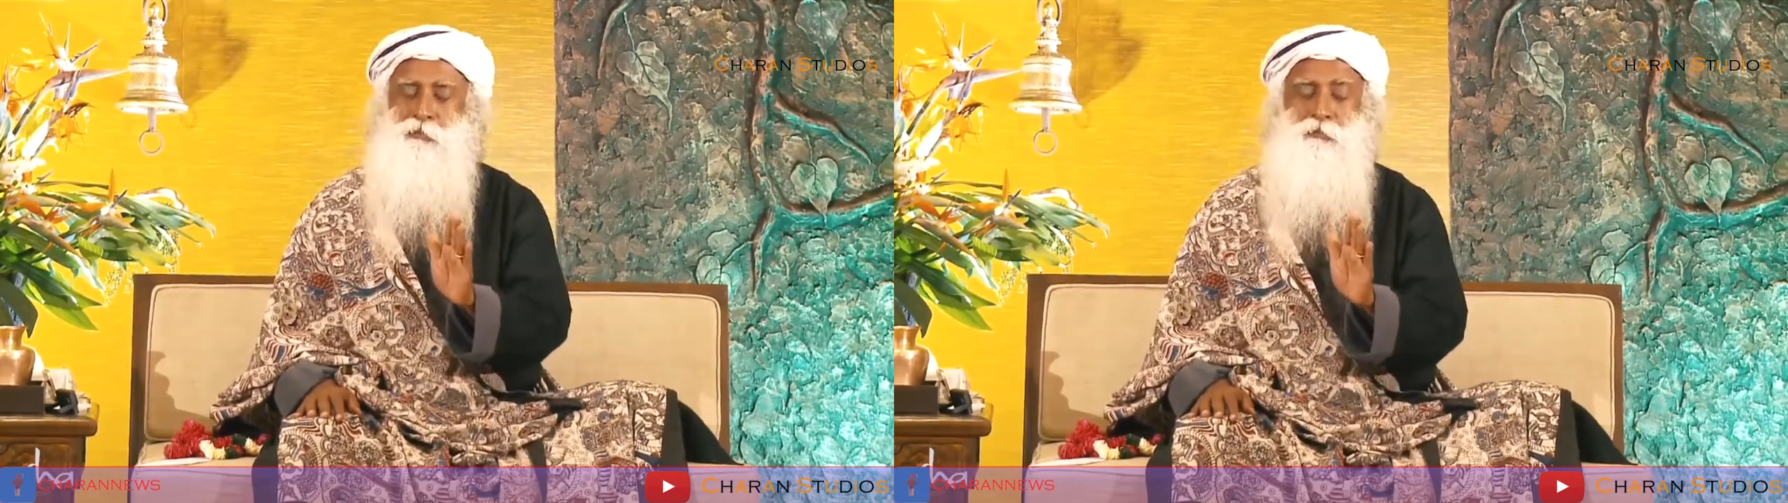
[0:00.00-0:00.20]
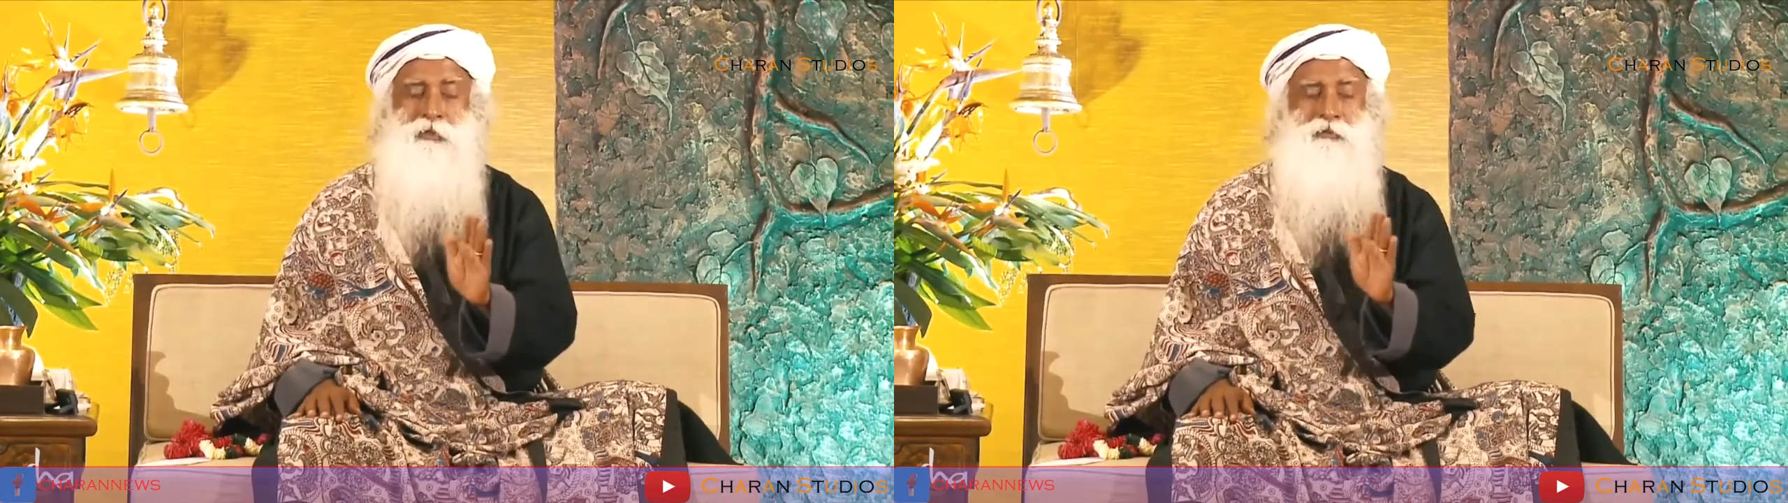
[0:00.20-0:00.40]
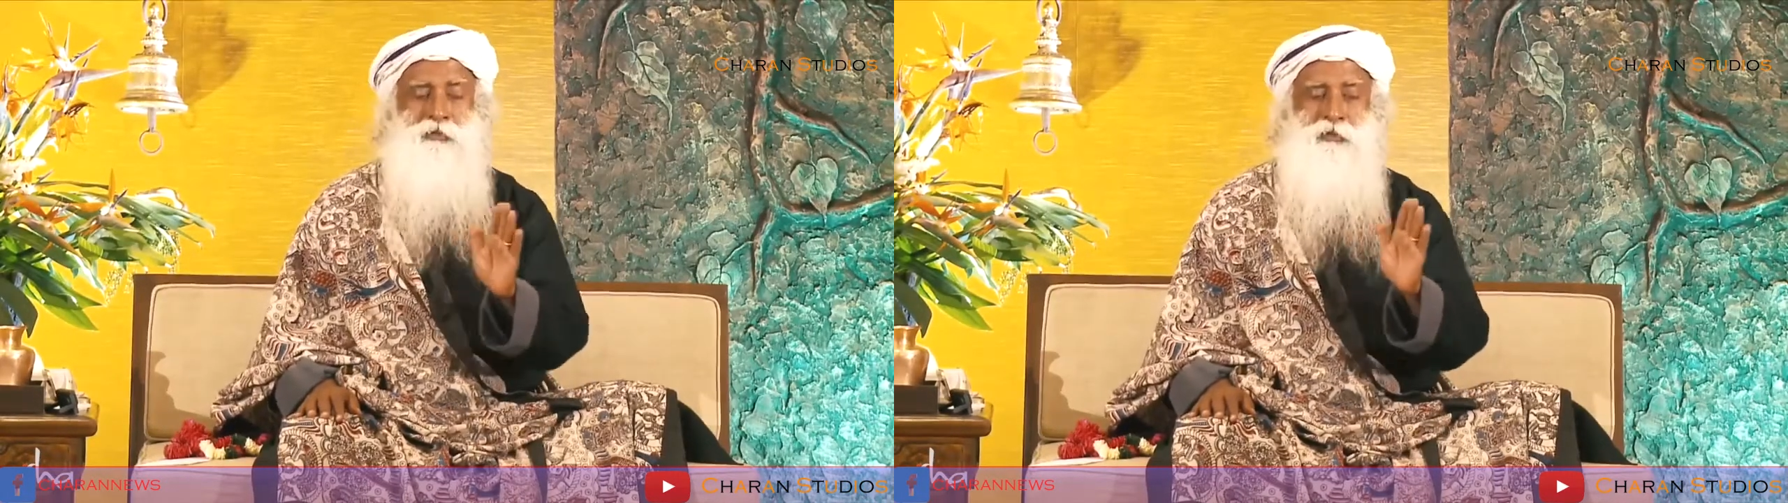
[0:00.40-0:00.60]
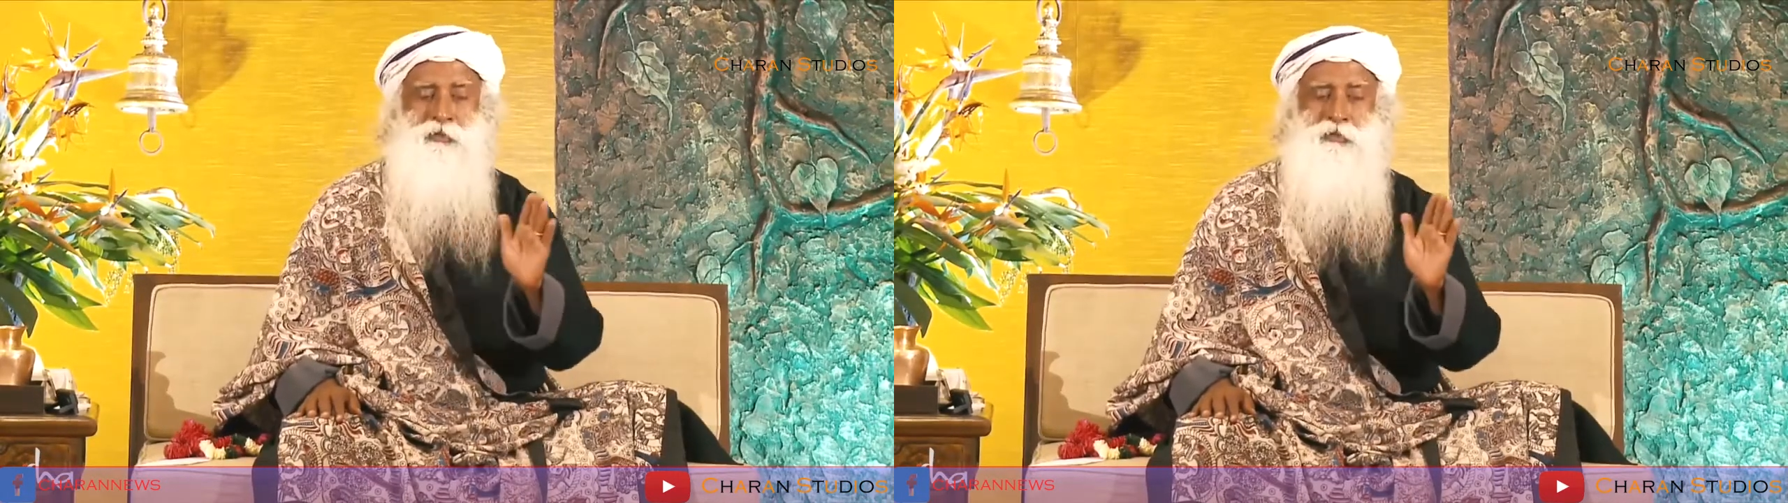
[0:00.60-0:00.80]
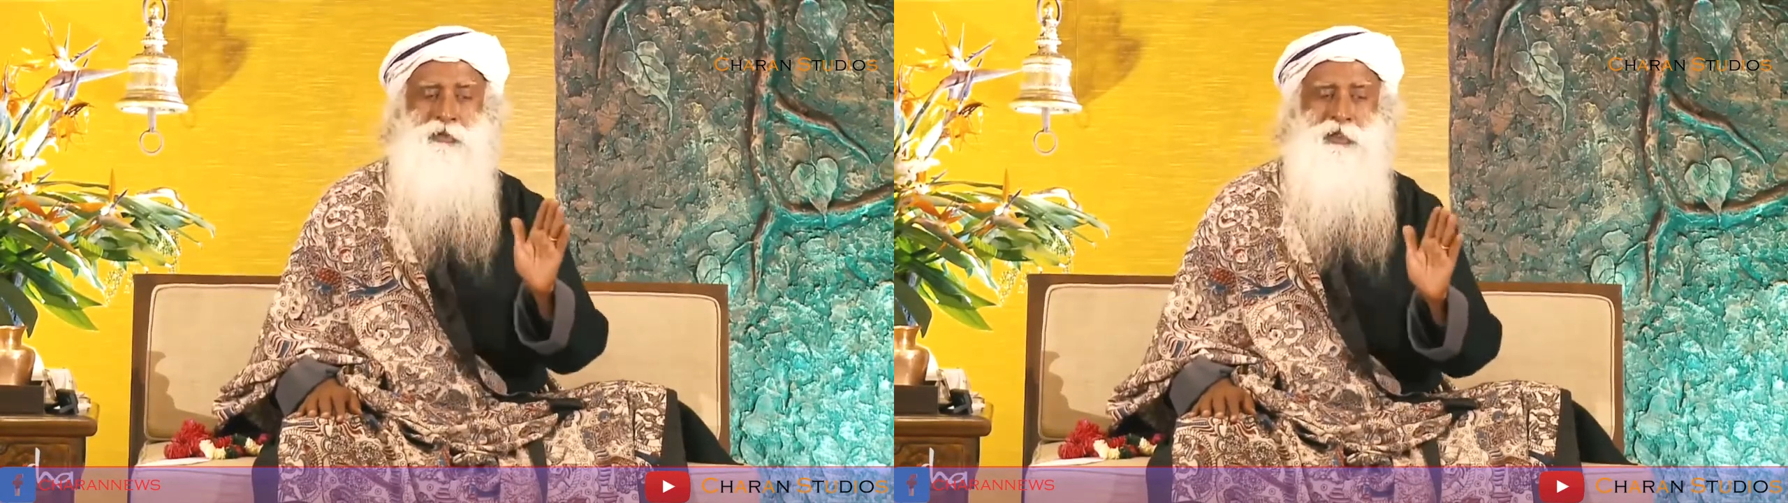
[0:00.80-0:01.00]
before
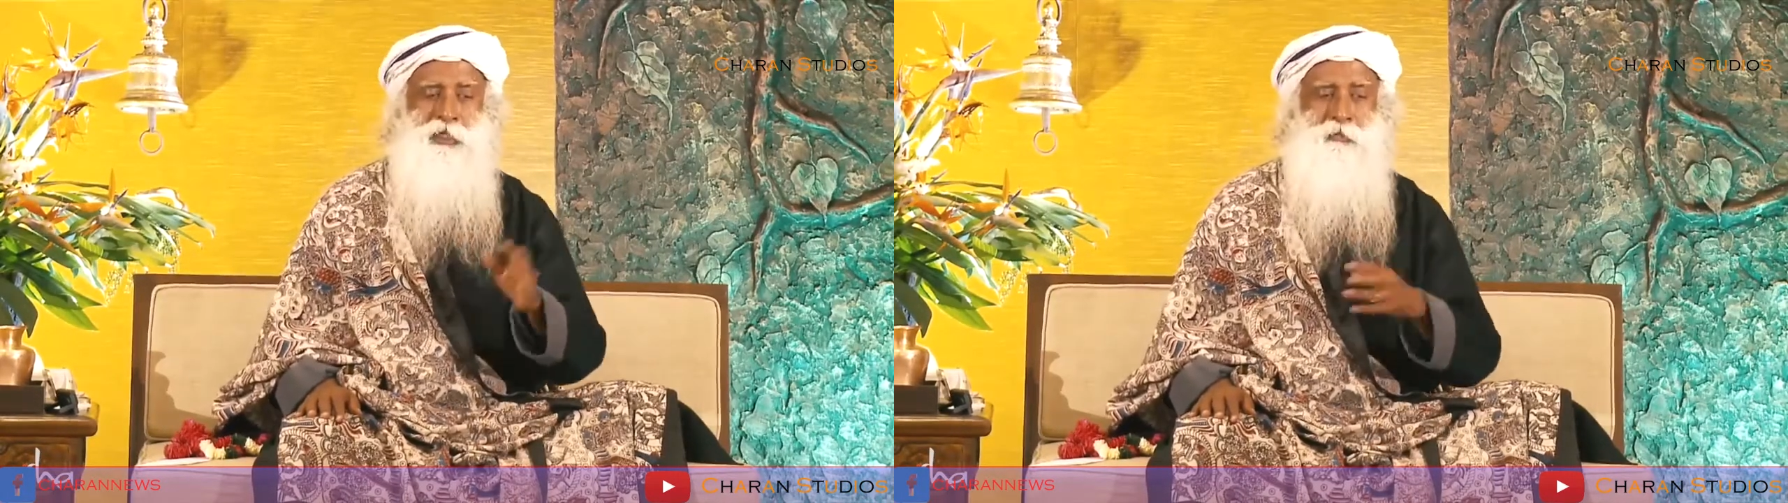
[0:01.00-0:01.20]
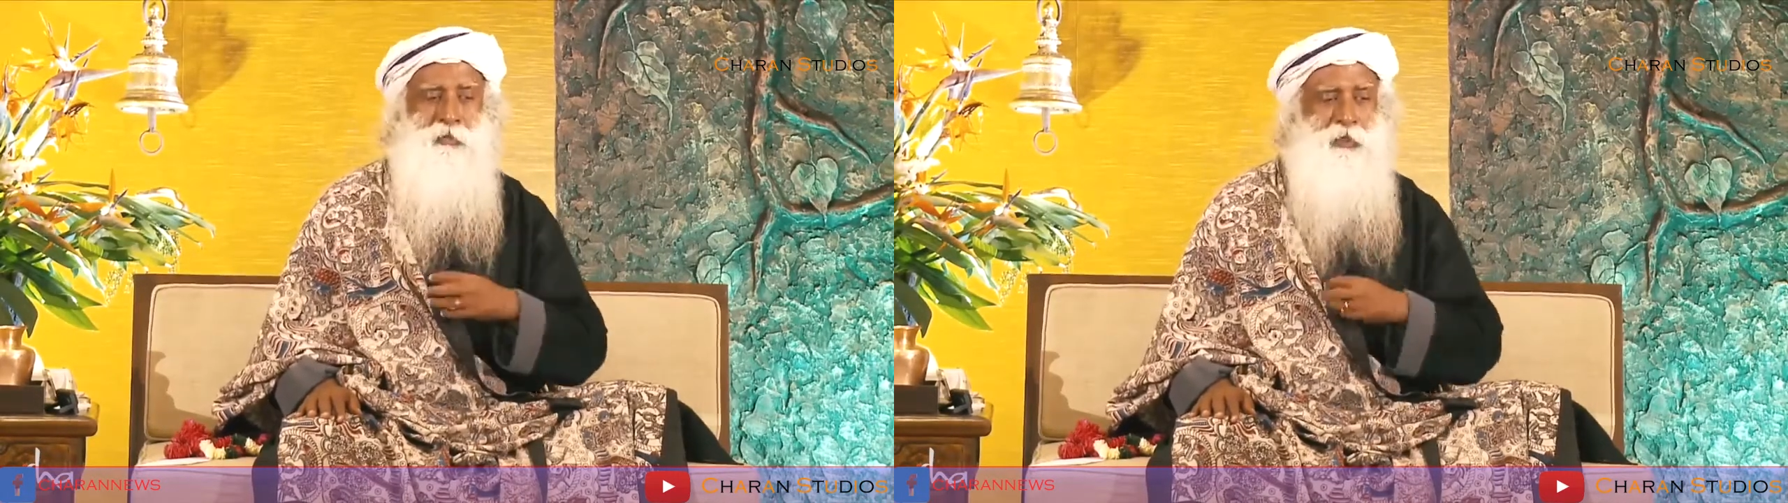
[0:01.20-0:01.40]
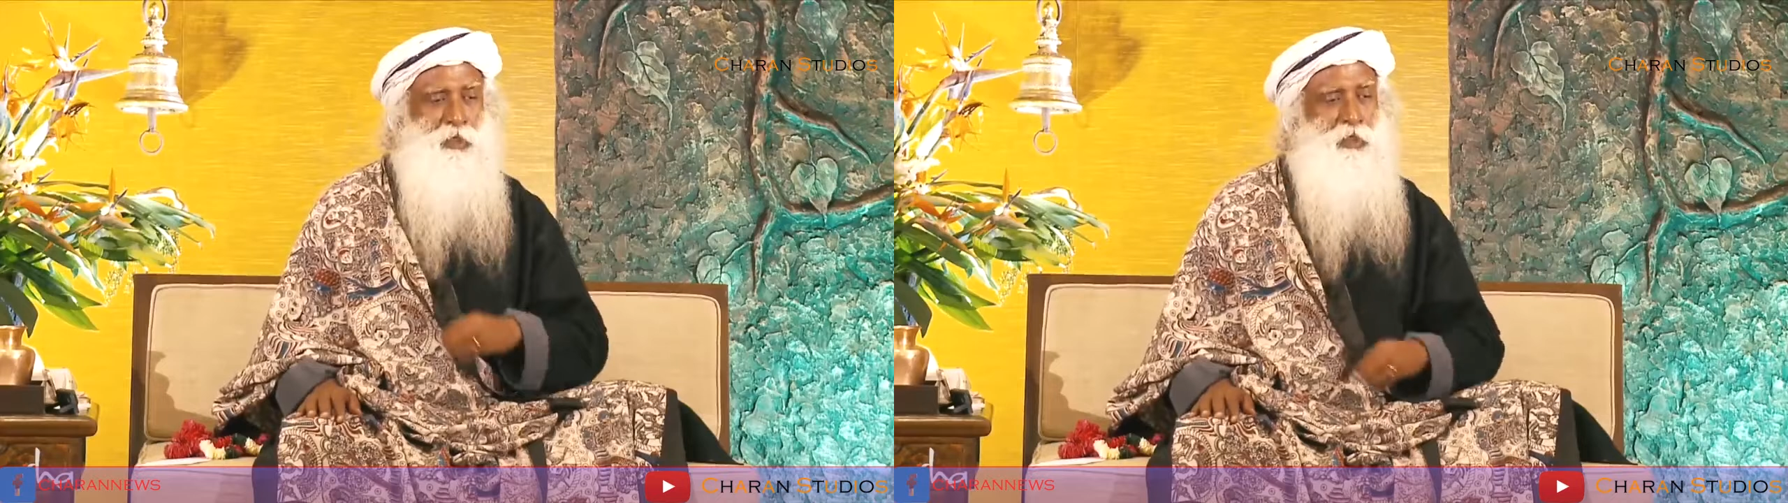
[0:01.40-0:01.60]
you sleep,